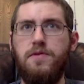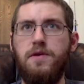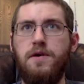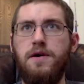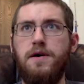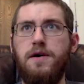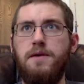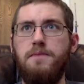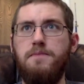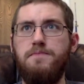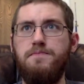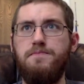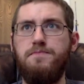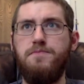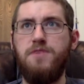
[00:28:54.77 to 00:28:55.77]

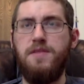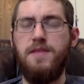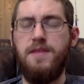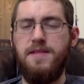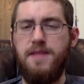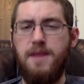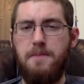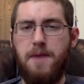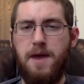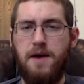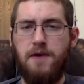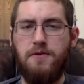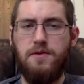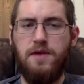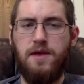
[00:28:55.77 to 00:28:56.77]
um, to, to, step
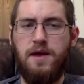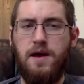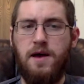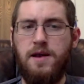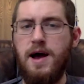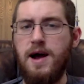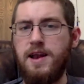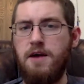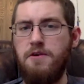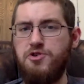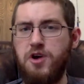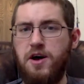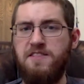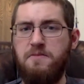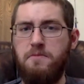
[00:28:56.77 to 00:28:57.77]
out and knock down
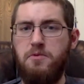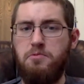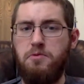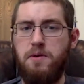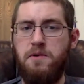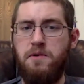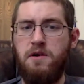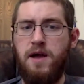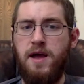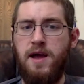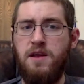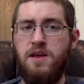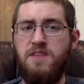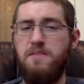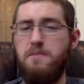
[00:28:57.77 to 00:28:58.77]
shots from the perimeter,
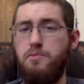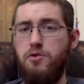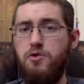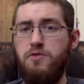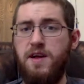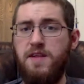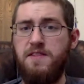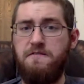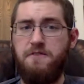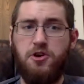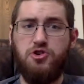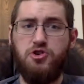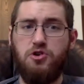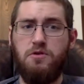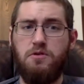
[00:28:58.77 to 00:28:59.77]
and he's improved as a
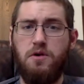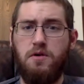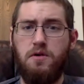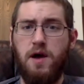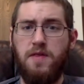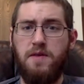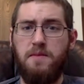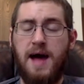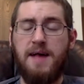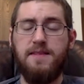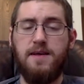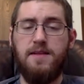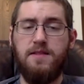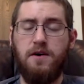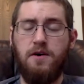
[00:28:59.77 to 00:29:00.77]
finisher around the
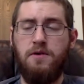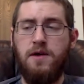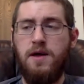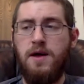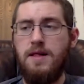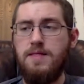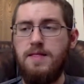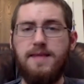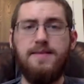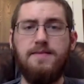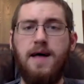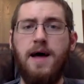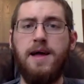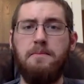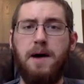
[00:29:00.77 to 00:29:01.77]
basket. So, a lot
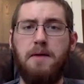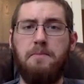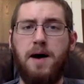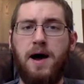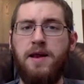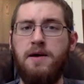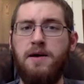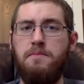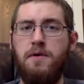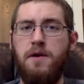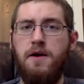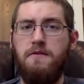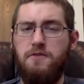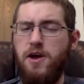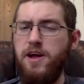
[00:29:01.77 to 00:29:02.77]
to like about Bynum.
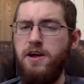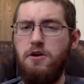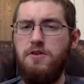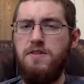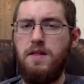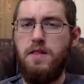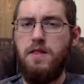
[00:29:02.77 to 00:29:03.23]
Frager is